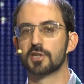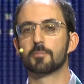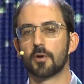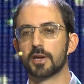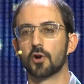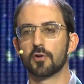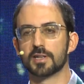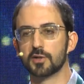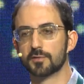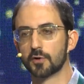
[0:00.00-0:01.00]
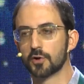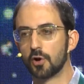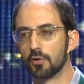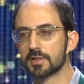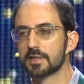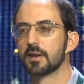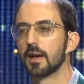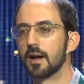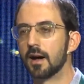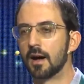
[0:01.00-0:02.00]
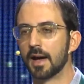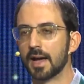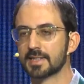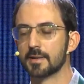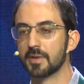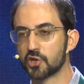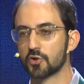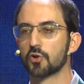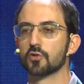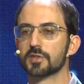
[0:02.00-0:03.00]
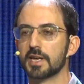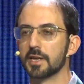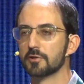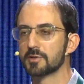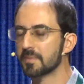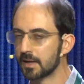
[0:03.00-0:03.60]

the priority of your goals as the mission continues,